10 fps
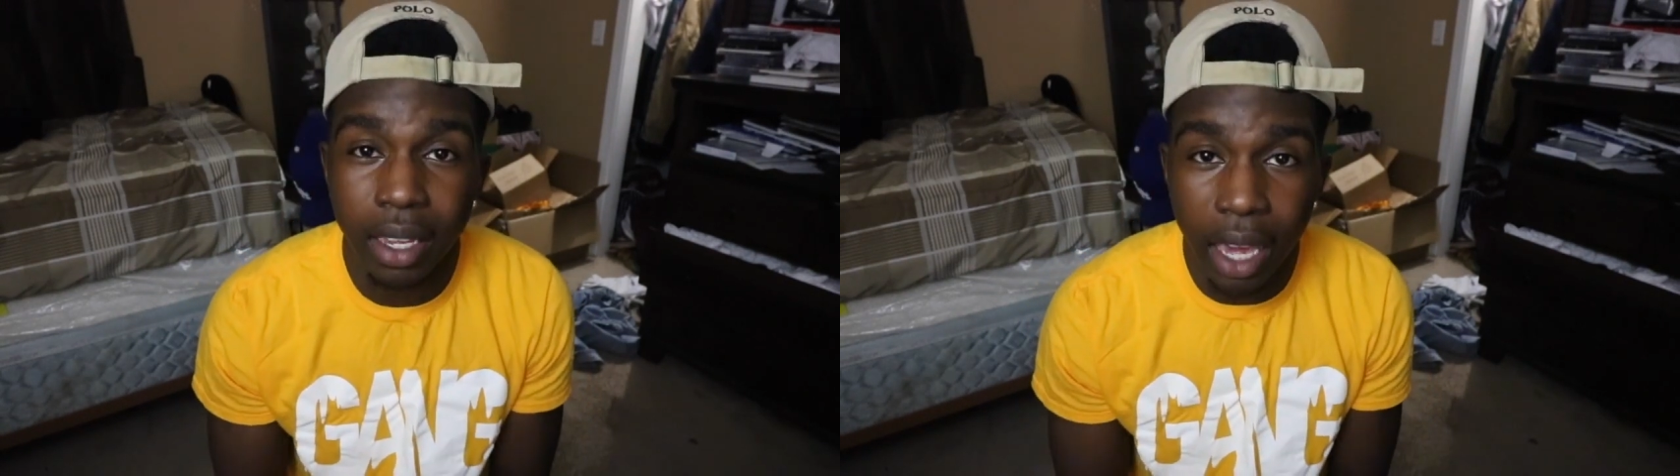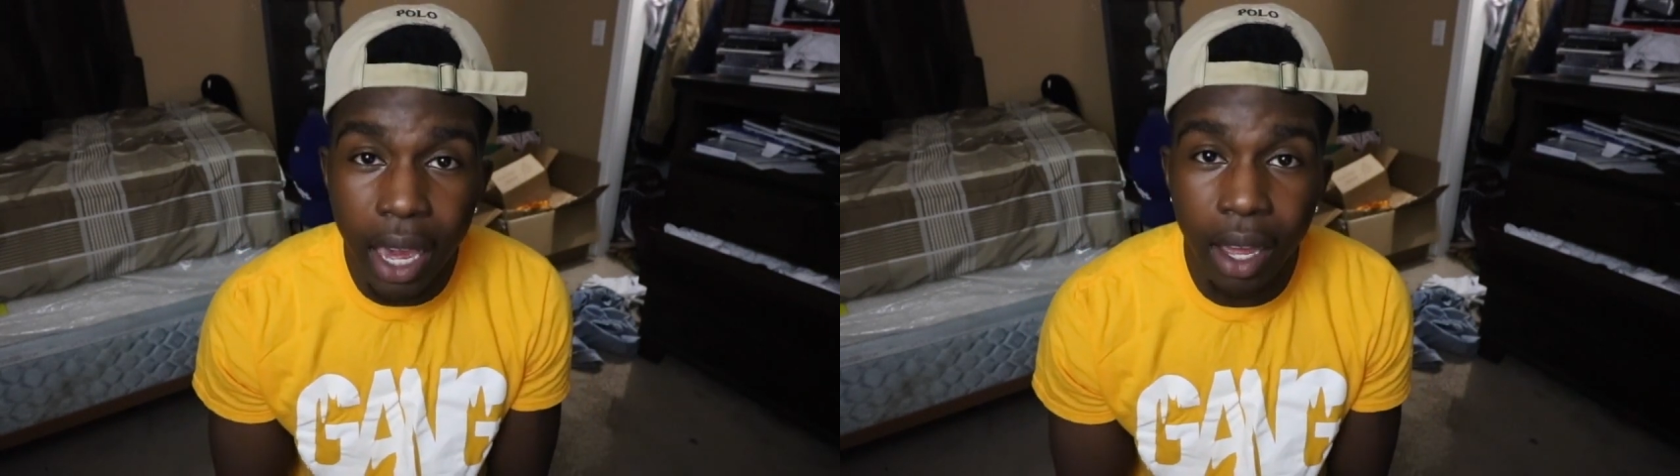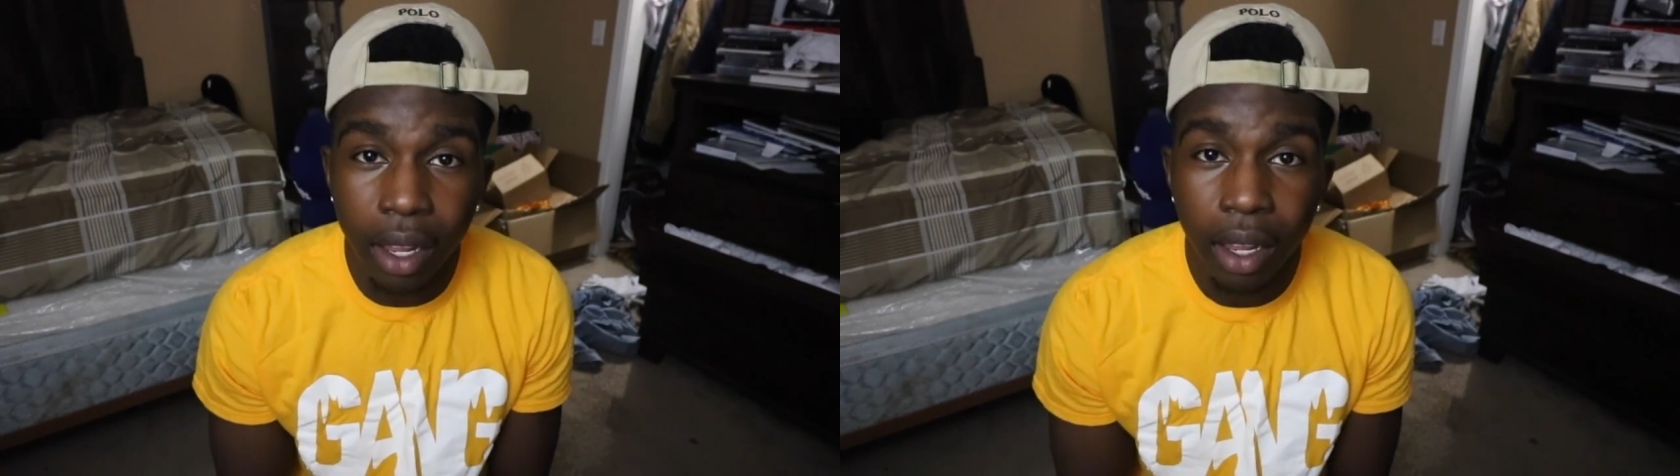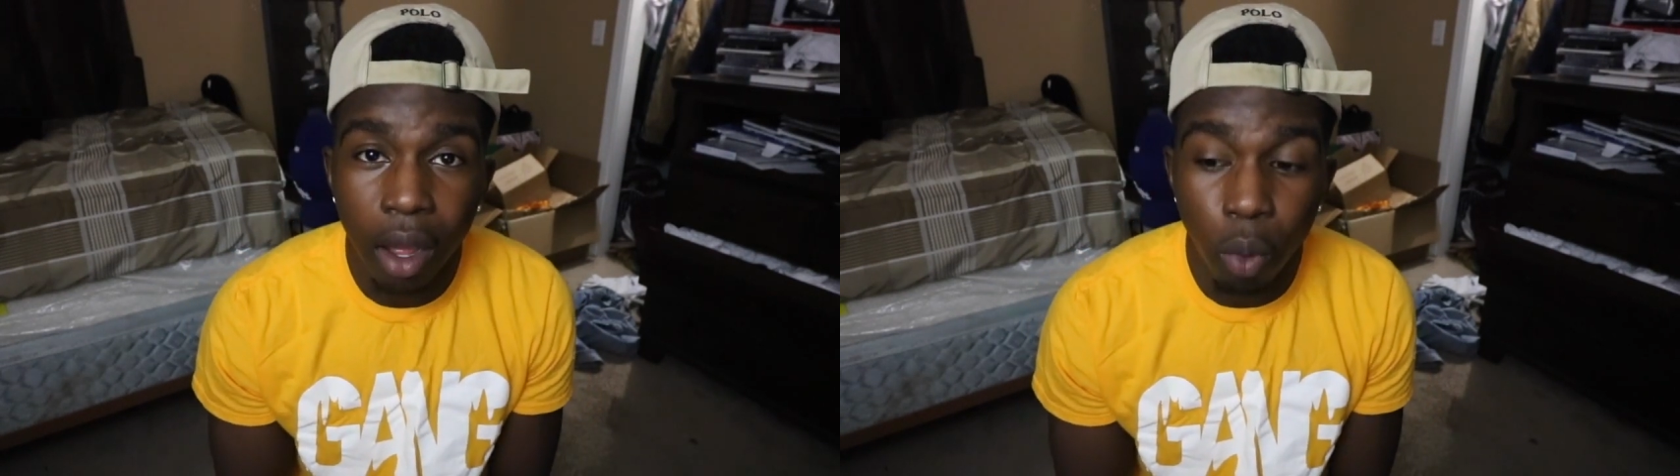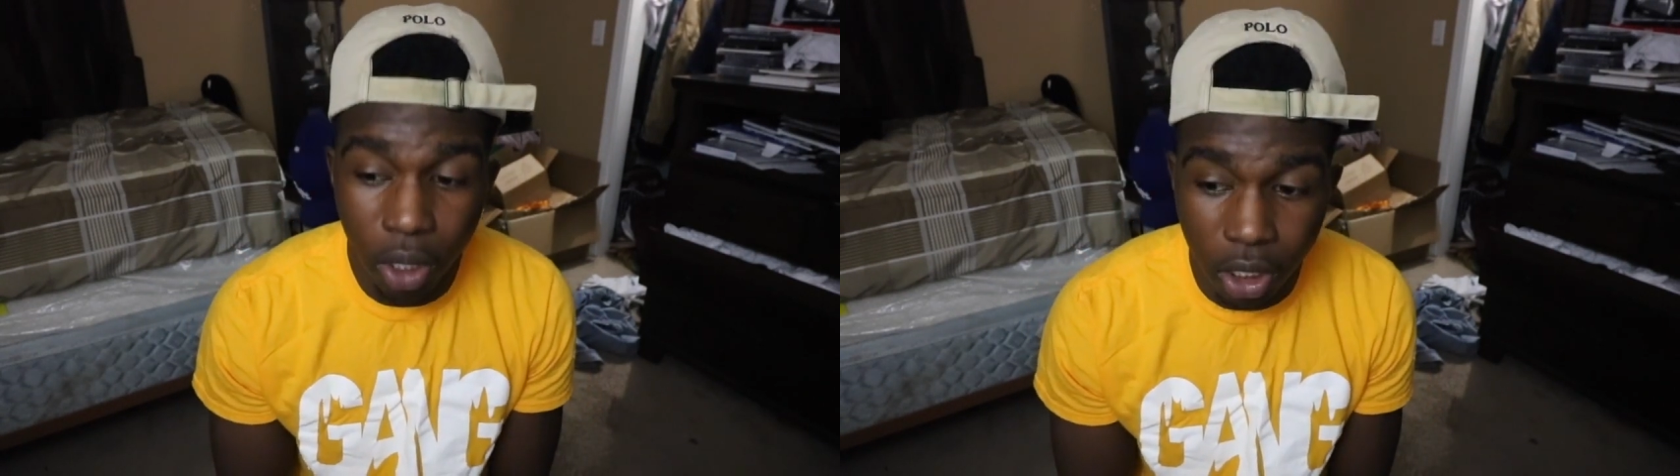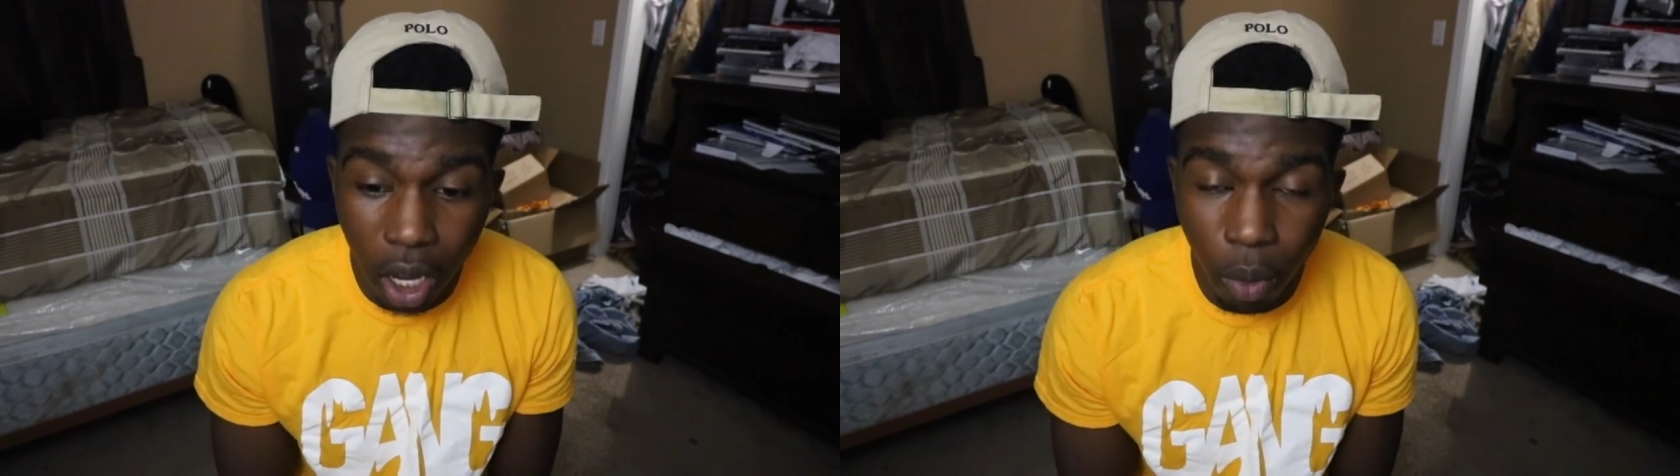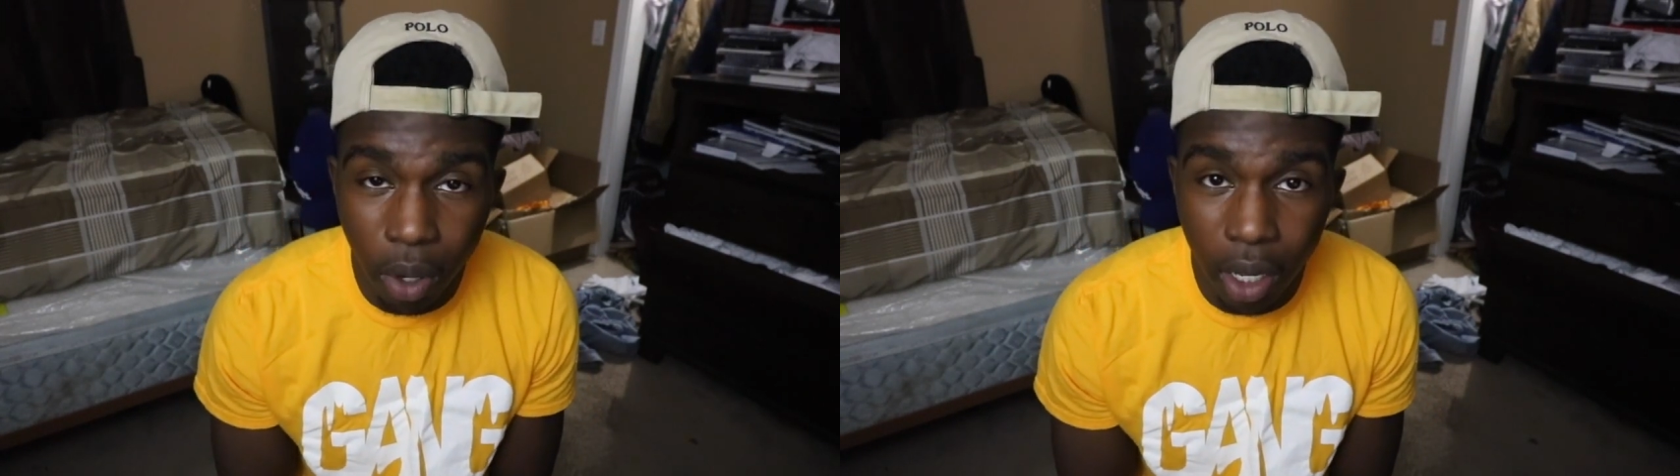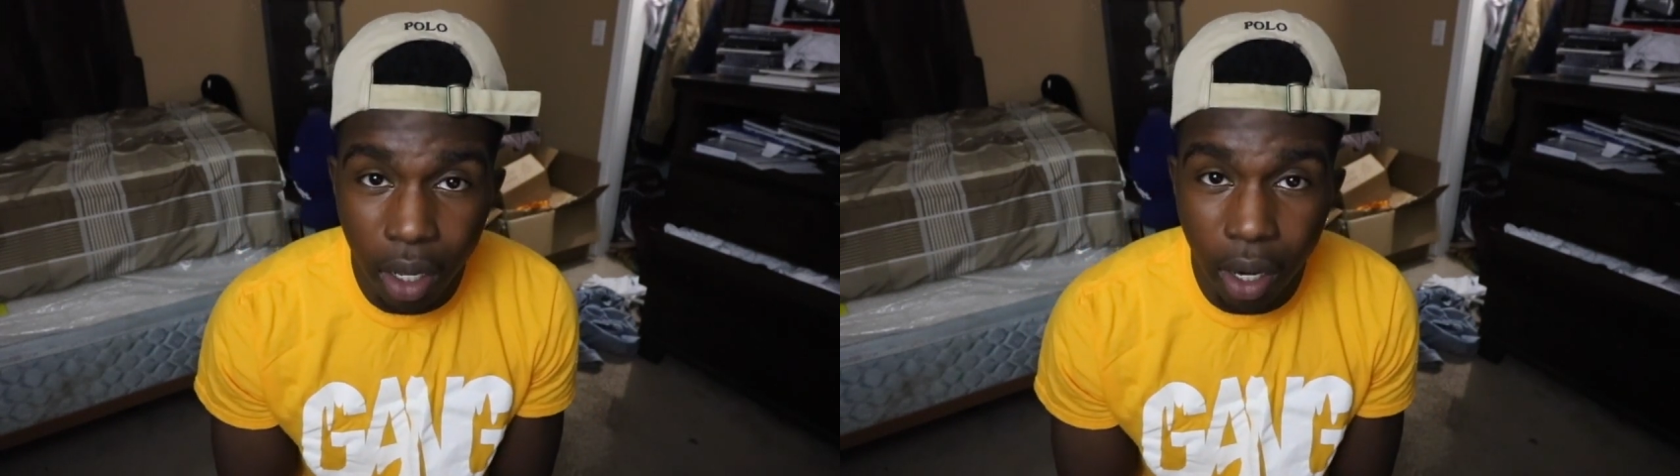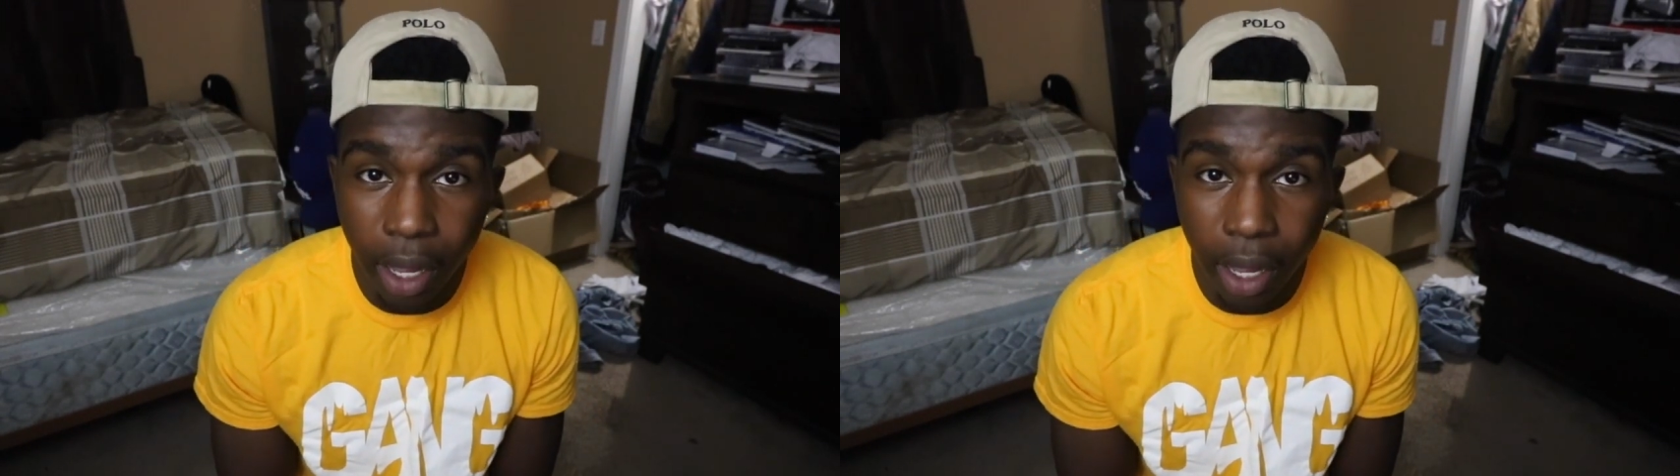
yeah, what's up with it?